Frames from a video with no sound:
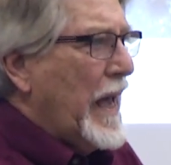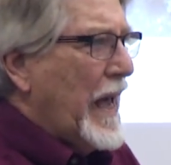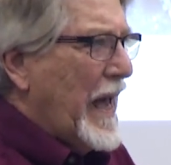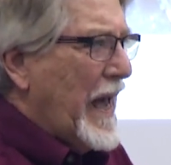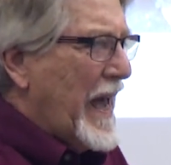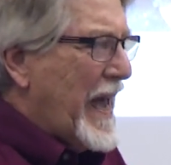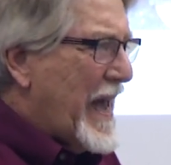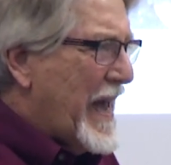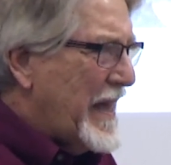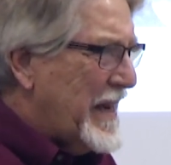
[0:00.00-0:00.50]

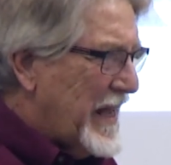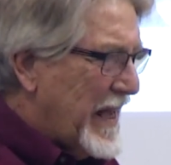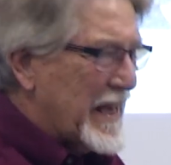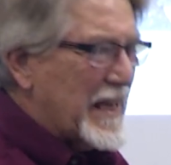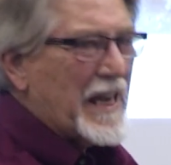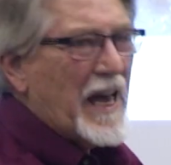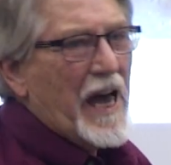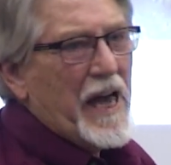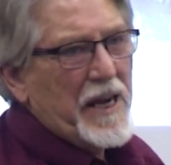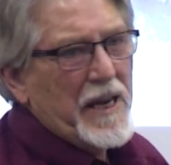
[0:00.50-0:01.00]
And it
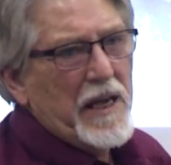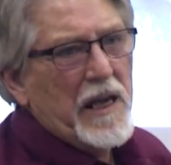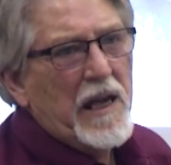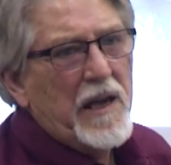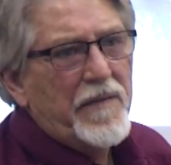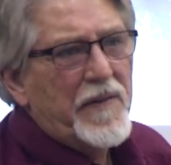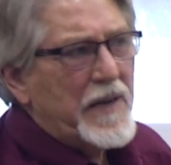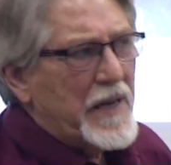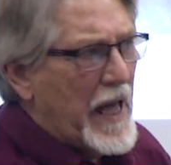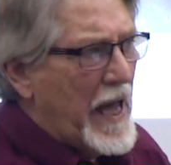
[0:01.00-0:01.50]
kind of
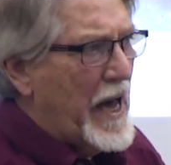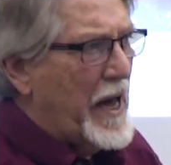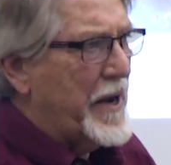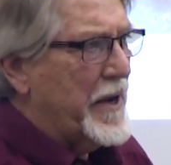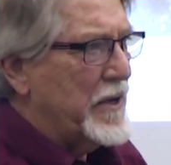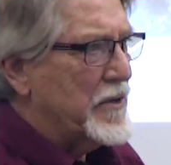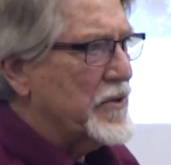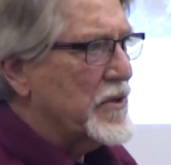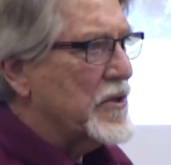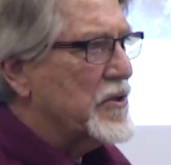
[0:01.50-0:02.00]
evened out
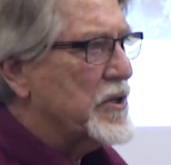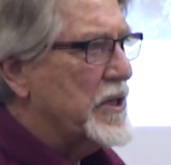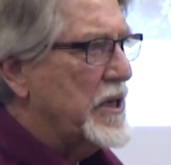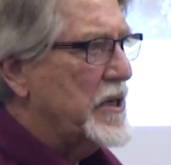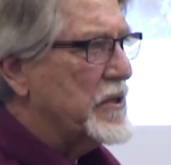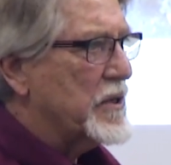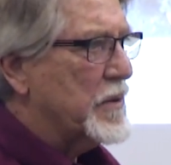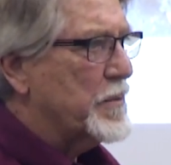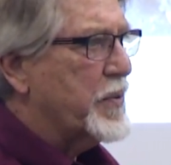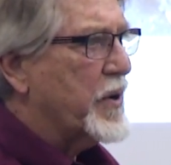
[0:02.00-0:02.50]
as the
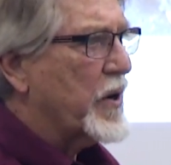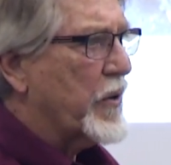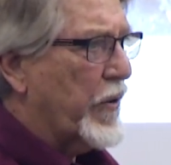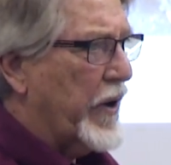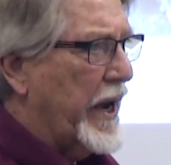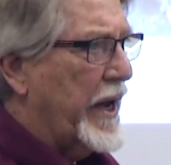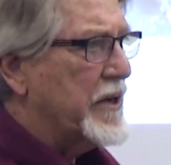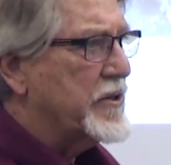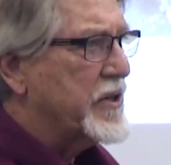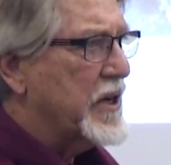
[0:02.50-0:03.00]
season
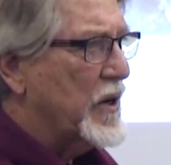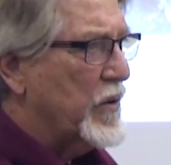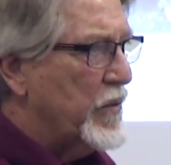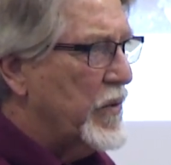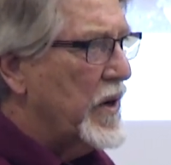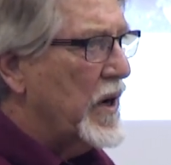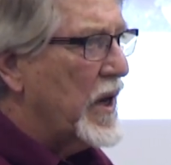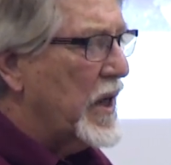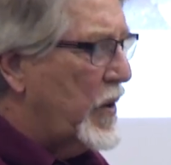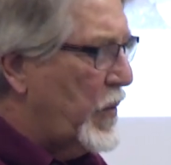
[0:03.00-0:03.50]
progressed. It
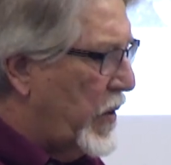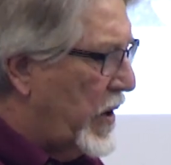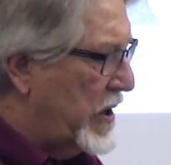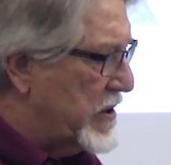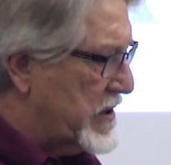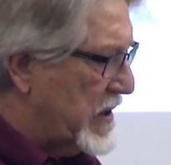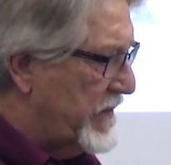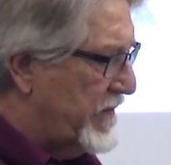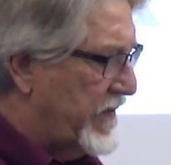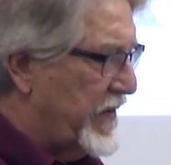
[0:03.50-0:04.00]
really
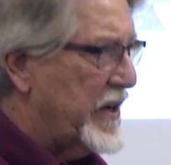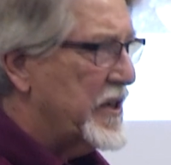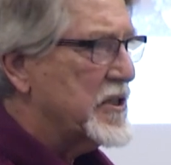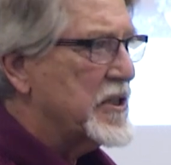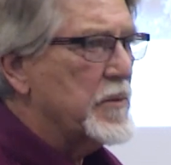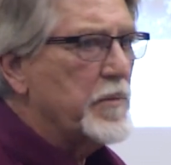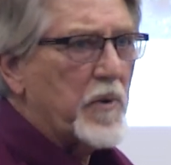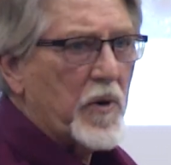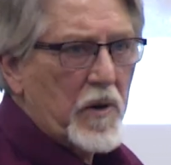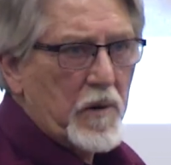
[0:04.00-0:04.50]
wasn't
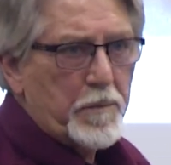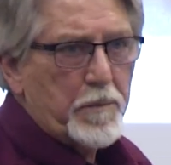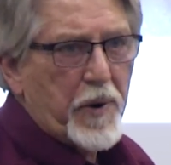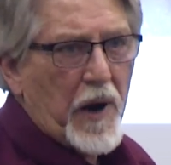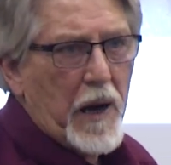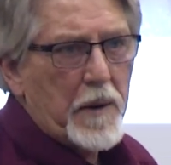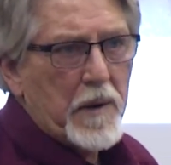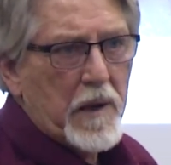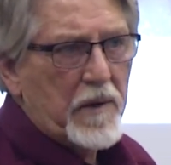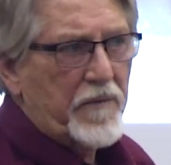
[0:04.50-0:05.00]
visible
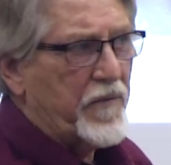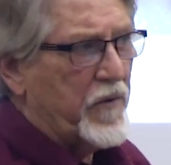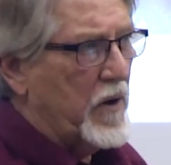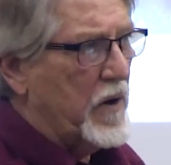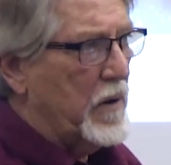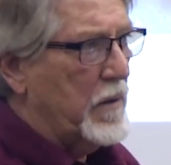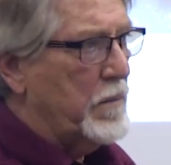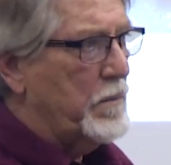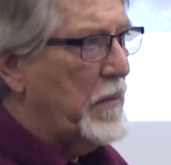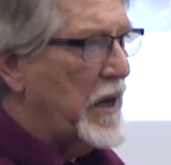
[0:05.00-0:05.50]
probably
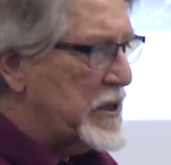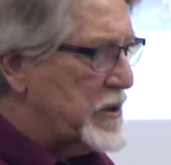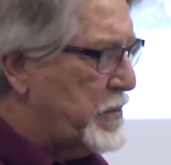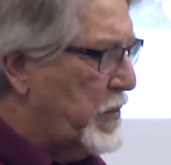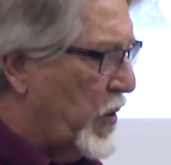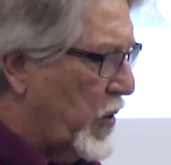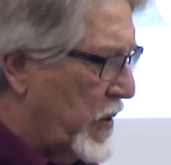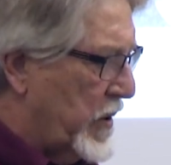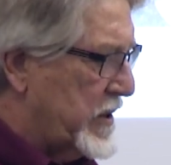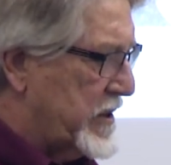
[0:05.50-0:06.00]
for much
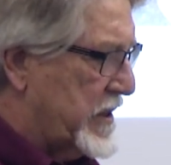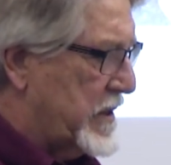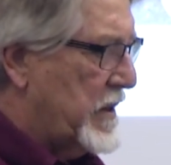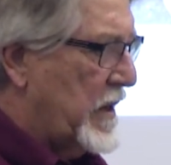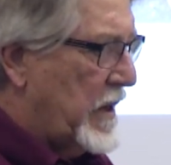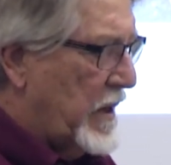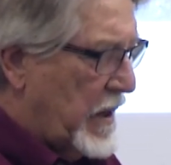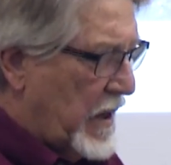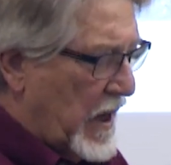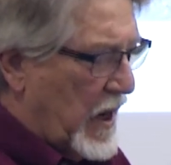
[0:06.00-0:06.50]
more than
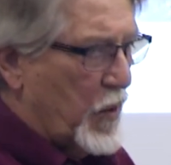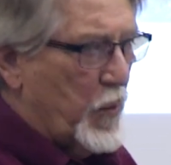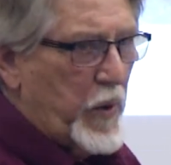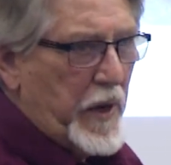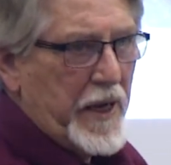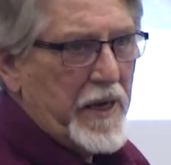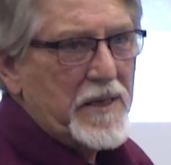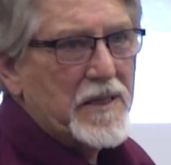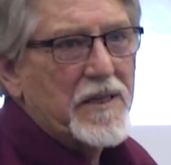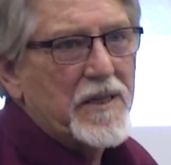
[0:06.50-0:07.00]
a
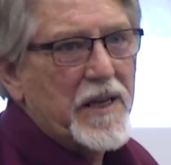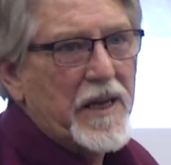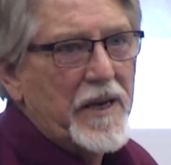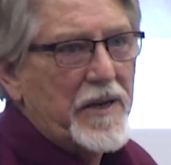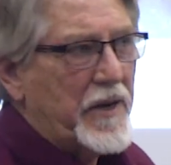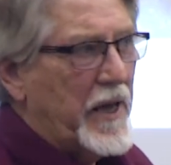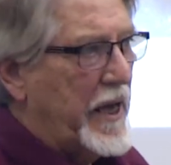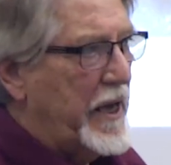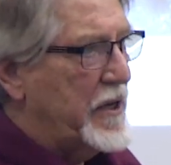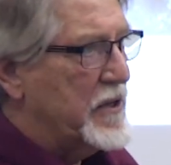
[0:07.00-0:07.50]
week to 10
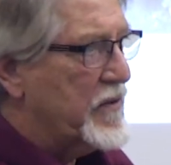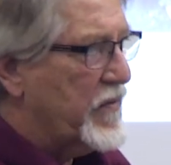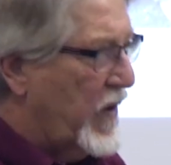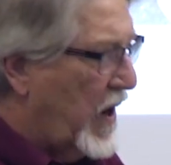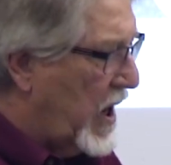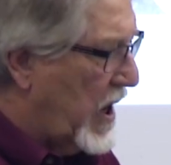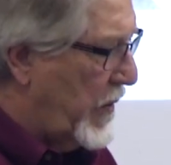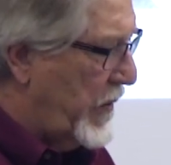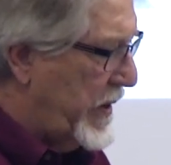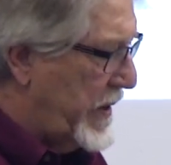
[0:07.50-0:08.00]
days
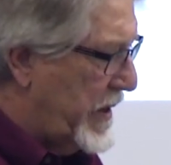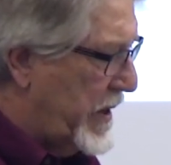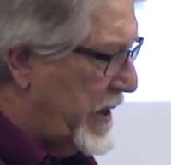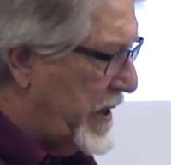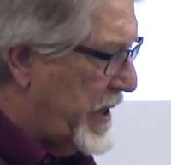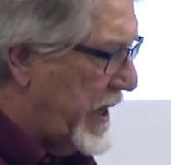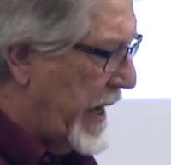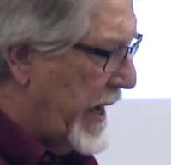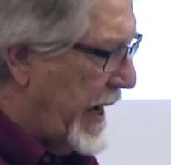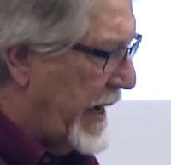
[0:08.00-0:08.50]
following the
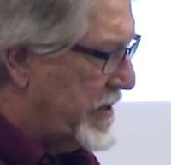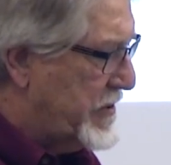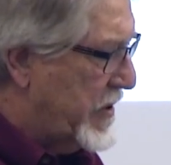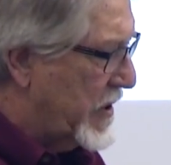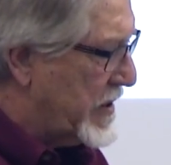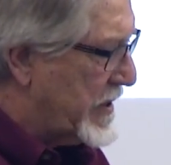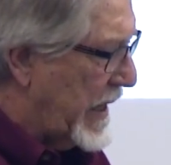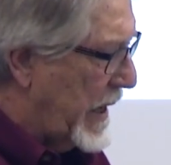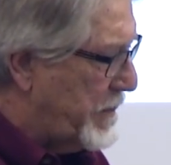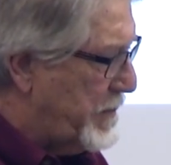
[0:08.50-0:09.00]
day I
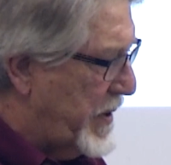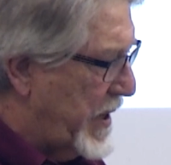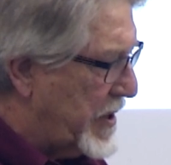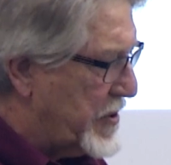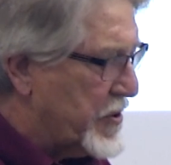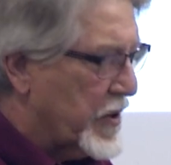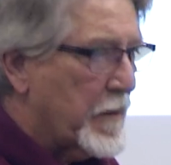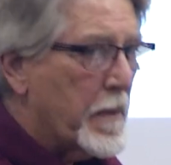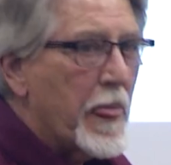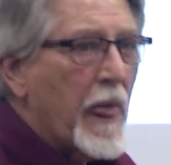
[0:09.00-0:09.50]
took that
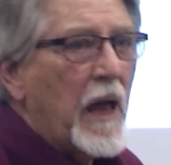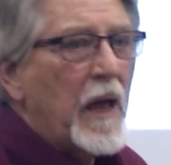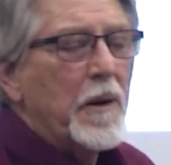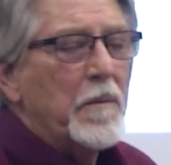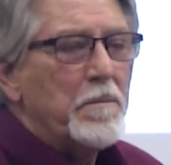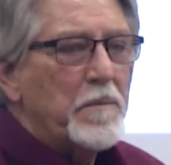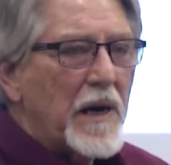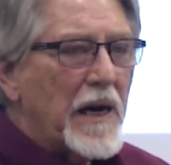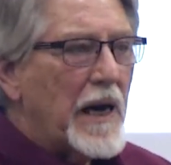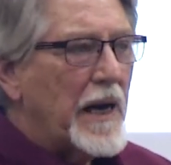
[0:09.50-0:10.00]
picture.
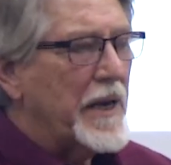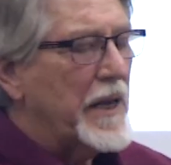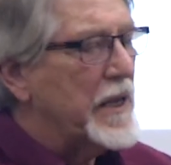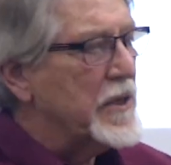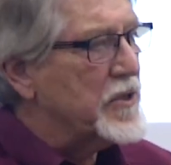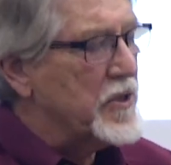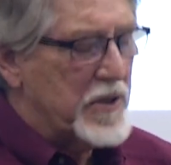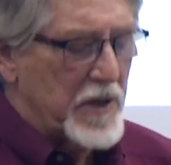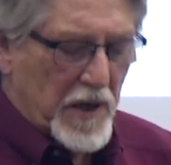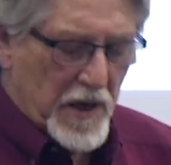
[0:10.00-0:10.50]
But
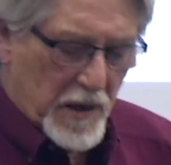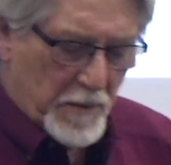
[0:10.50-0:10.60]
it's still